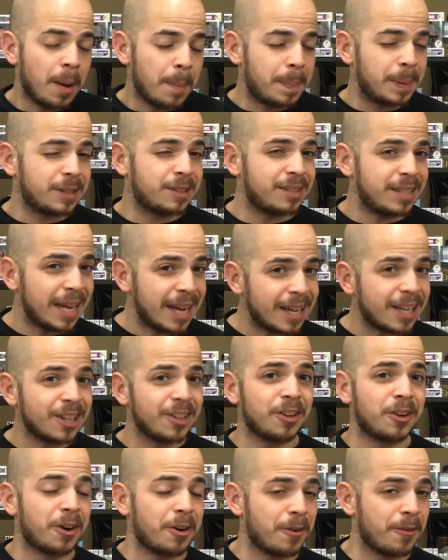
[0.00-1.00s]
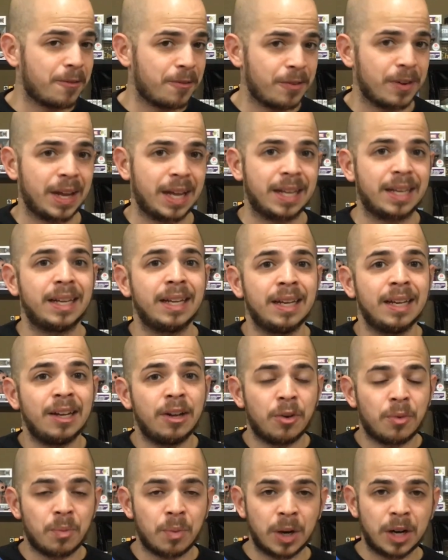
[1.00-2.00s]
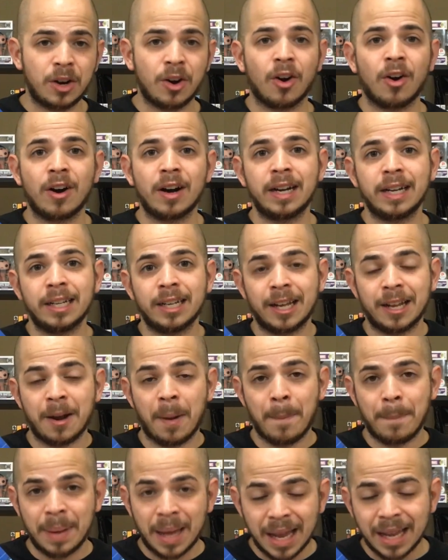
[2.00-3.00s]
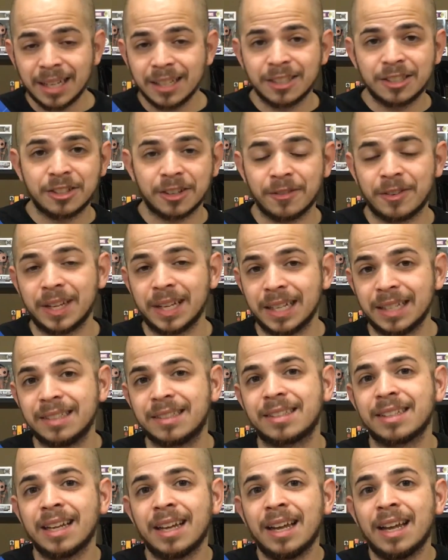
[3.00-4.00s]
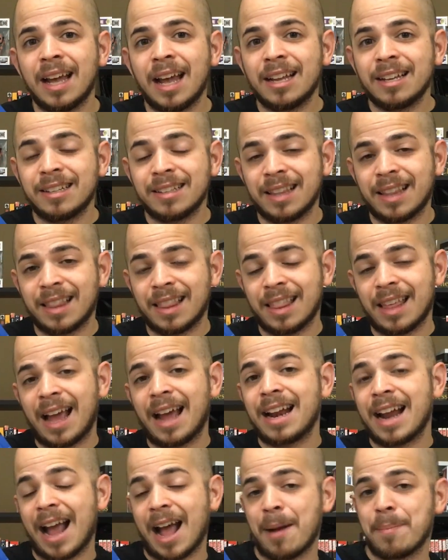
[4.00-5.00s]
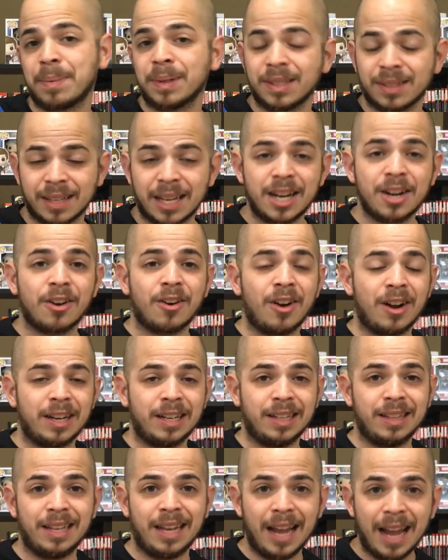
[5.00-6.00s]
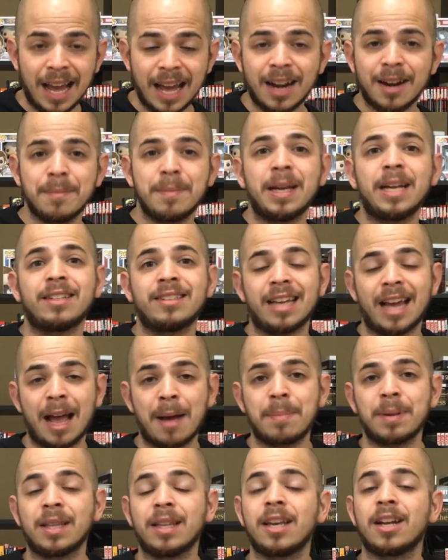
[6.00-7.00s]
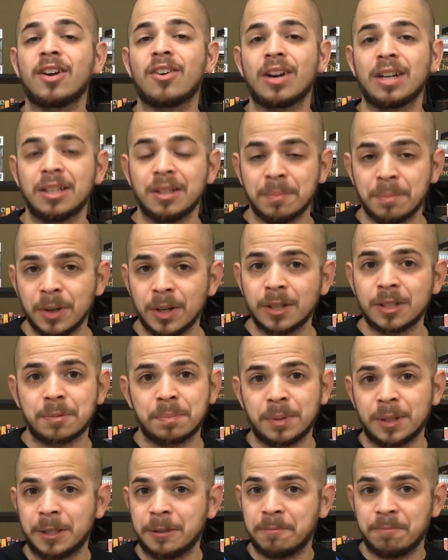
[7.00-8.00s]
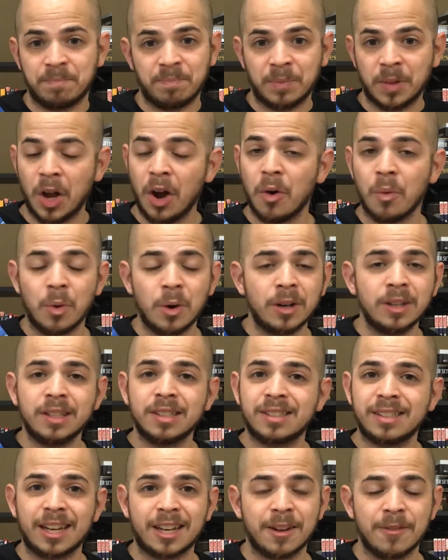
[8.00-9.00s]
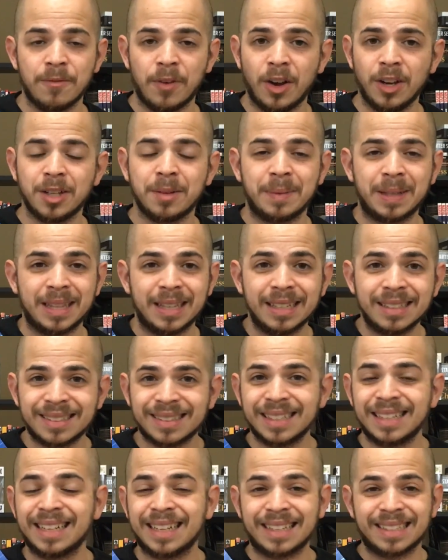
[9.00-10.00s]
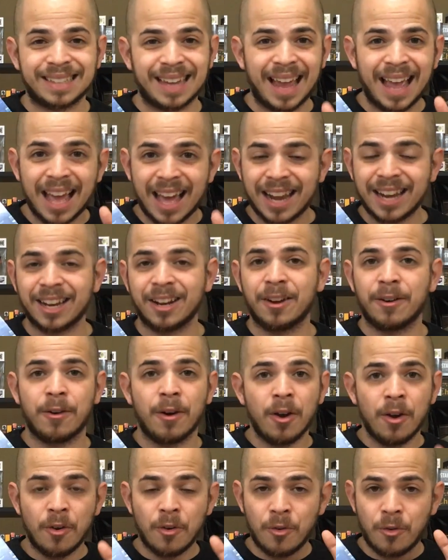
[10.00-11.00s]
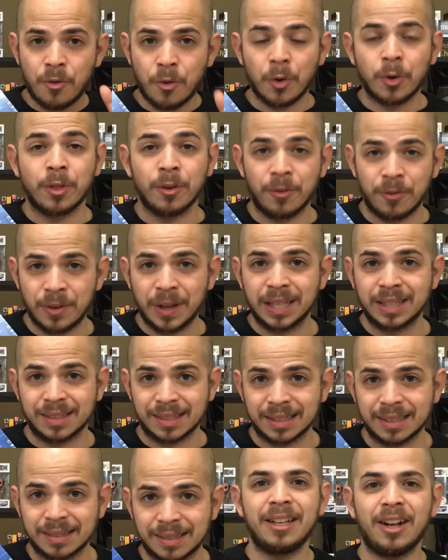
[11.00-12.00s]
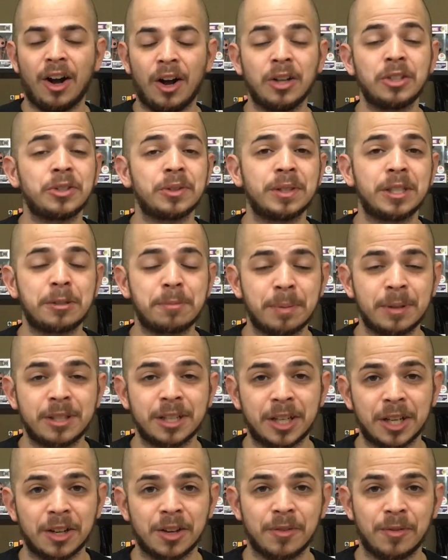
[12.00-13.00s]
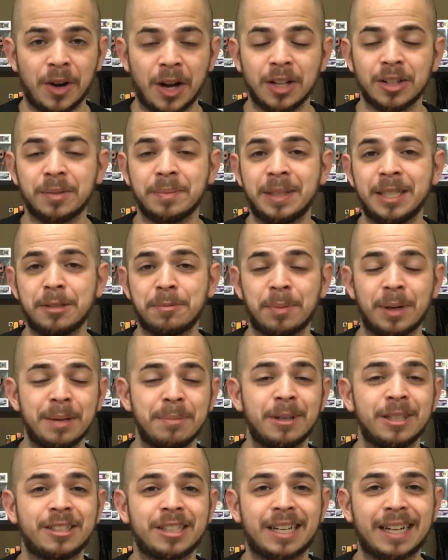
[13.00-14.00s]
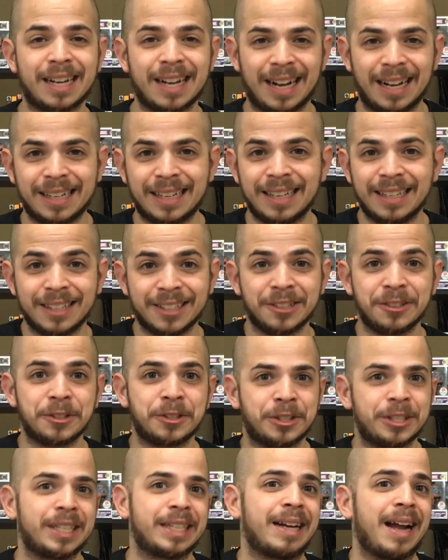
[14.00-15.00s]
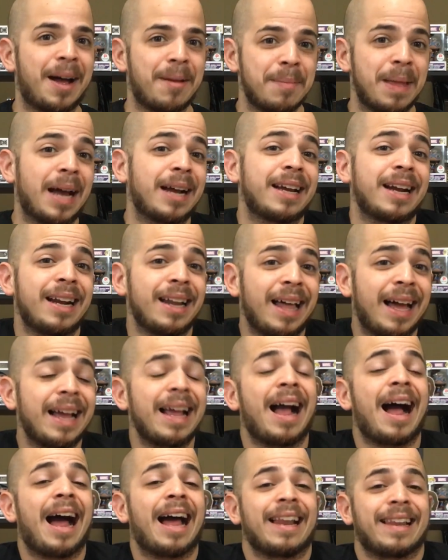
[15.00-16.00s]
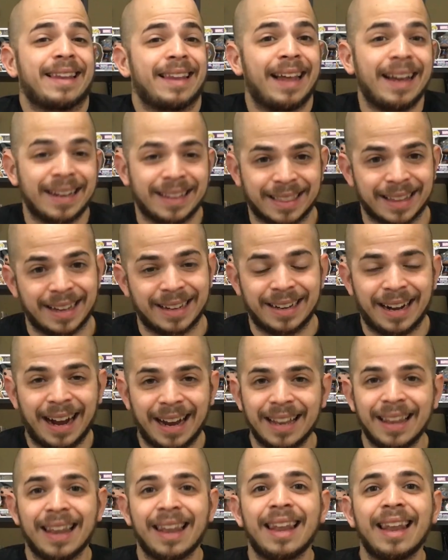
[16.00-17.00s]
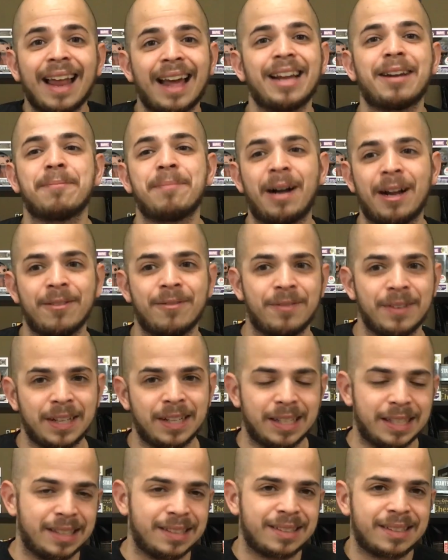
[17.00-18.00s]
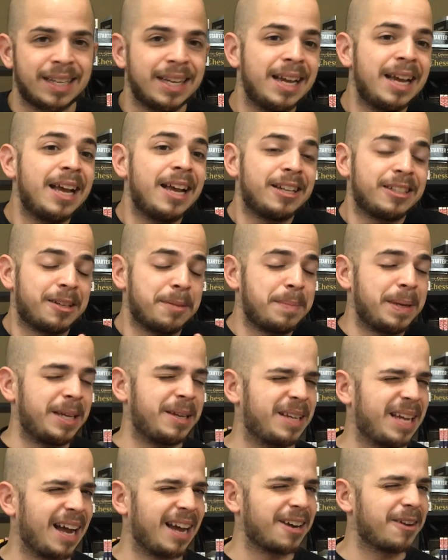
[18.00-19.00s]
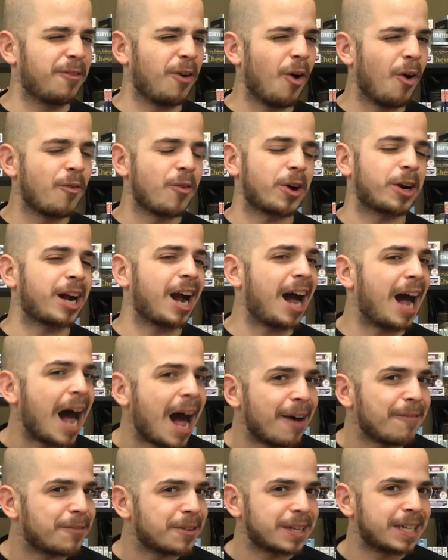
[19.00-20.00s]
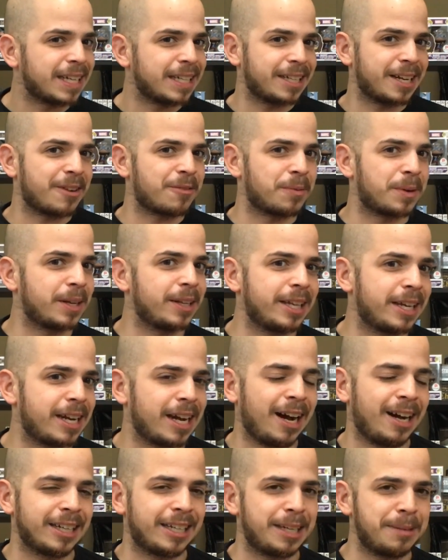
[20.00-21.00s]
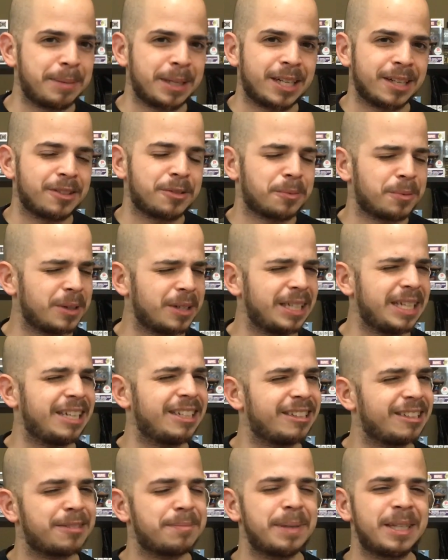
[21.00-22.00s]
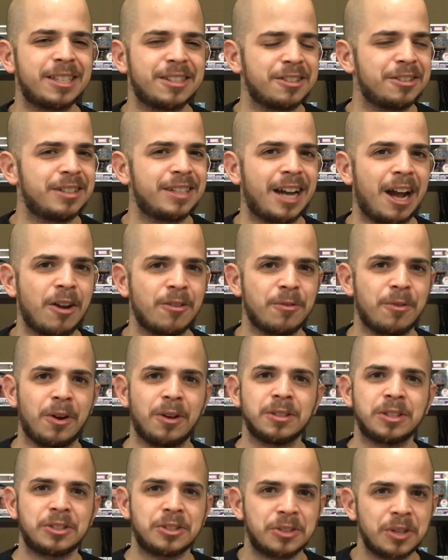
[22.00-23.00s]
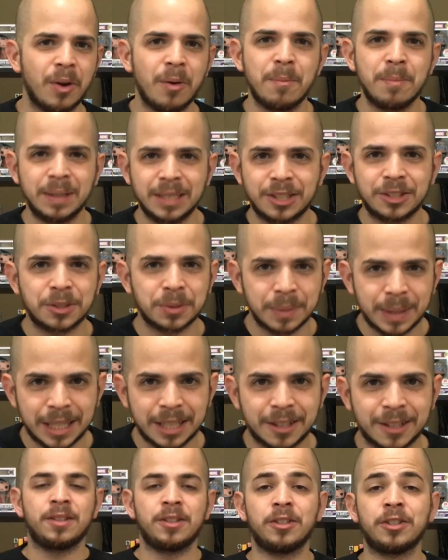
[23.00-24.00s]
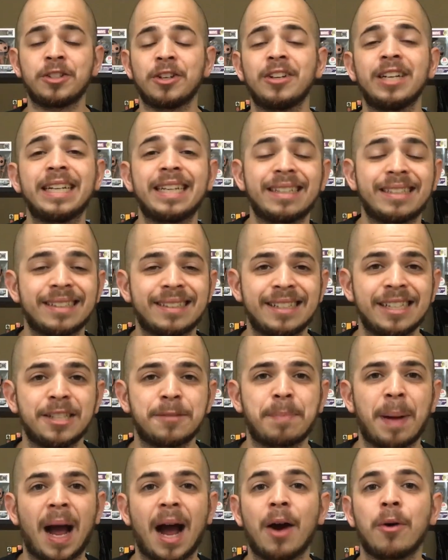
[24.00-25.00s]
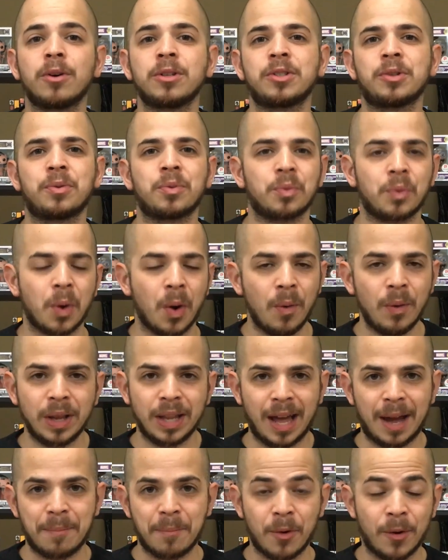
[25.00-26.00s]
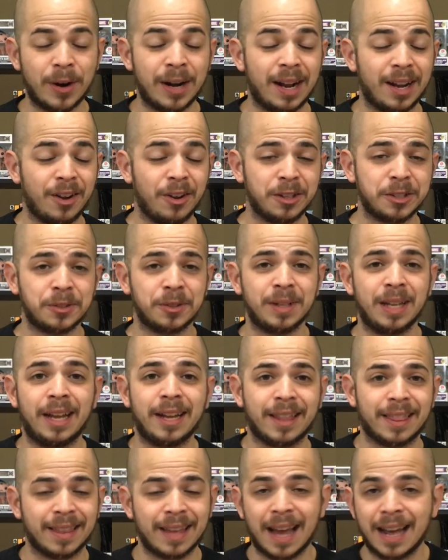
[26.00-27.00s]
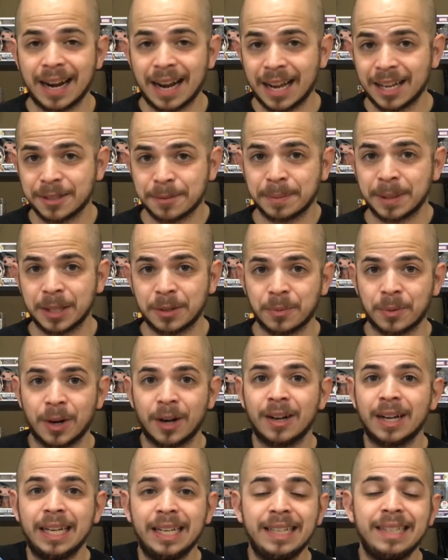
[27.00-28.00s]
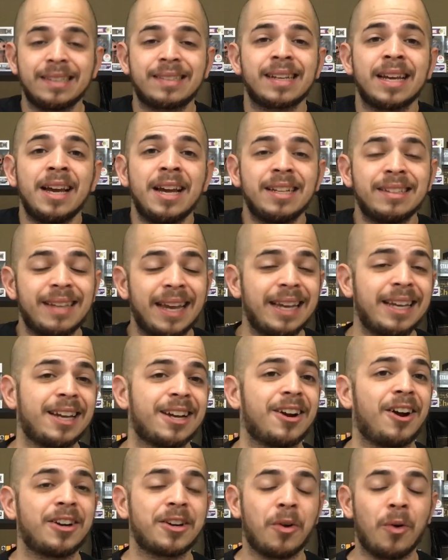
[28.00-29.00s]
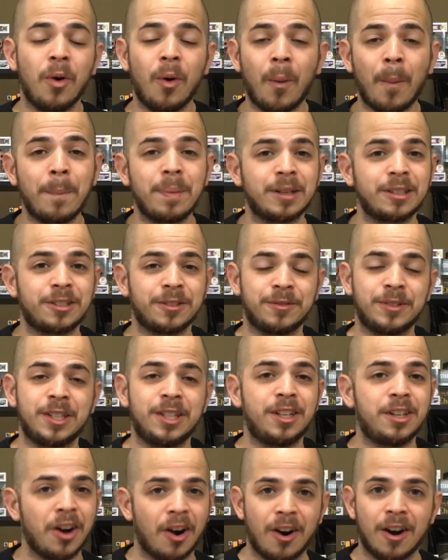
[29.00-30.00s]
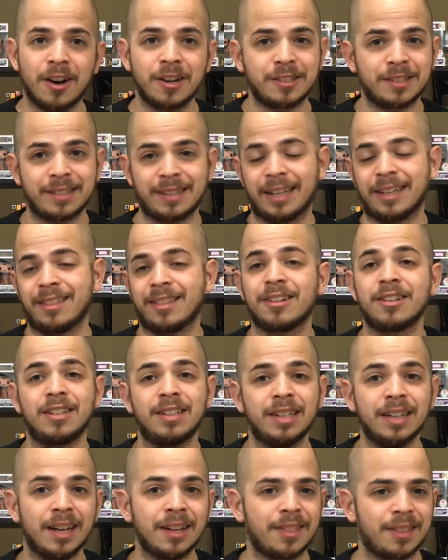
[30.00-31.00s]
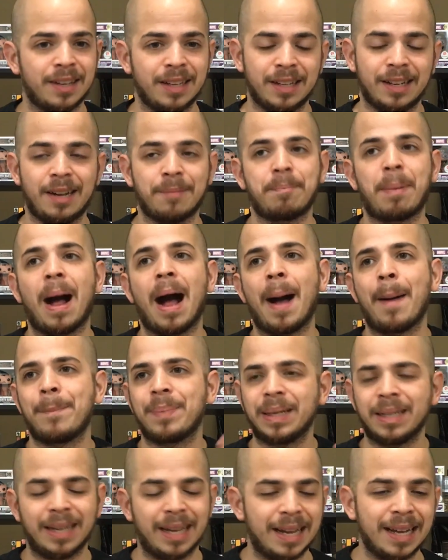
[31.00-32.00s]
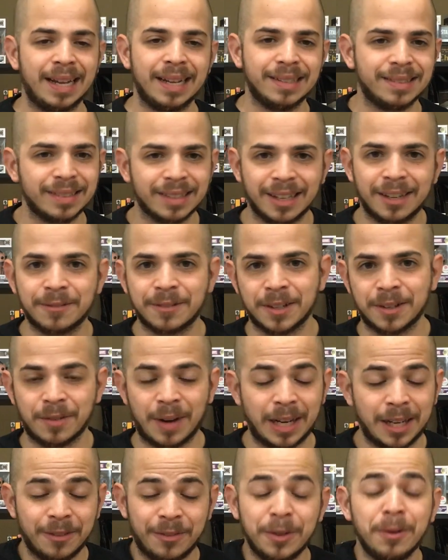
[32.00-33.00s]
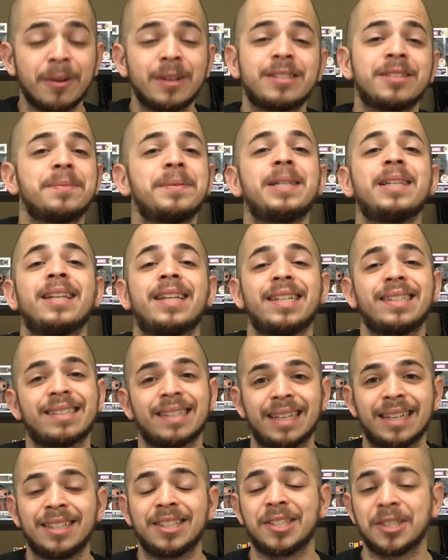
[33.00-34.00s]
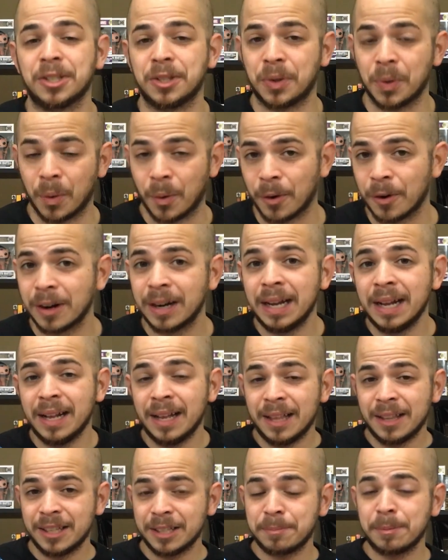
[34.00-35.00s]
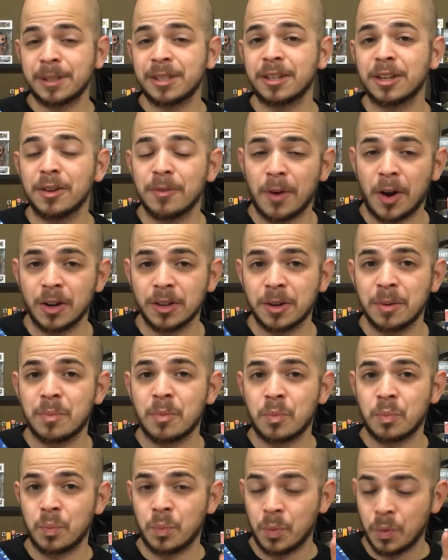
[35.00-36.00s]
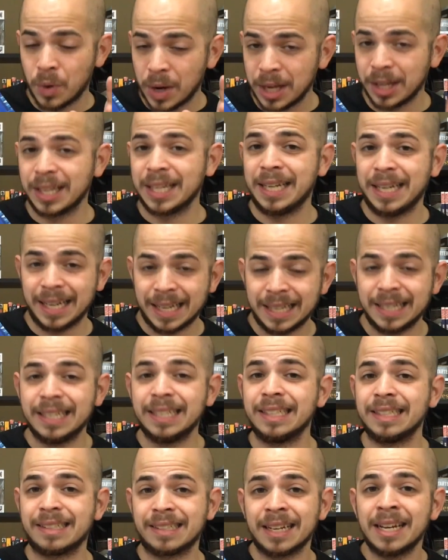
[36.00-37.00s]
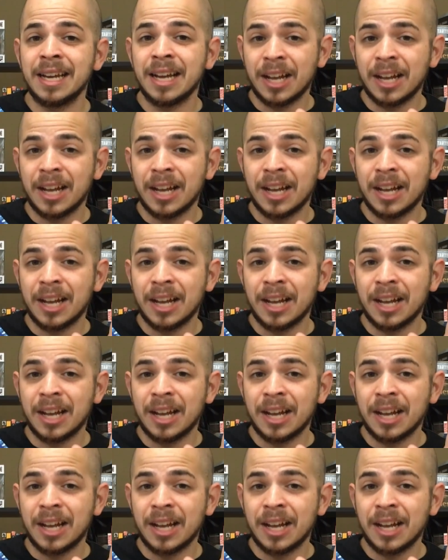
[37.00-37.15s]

particular event regarding an appendage of his that happens later on in the anime to happen later on in the books, but no, we're in the second volume and this thing is heading for the fences. Also in this particular volume, he's pretty much a cocky little shit. I'm not gonna lie, I like that. I like my villains to be kind of overconfident and really cocky because really it just makes their downfall so much sweeter. You're starting to get to see his powers grow a lot more, and I also like that aspect where he's taking on a whole bunch of guards like they're nothing and popping heads left and right. If you are somebody that is into gore, this particular volume really is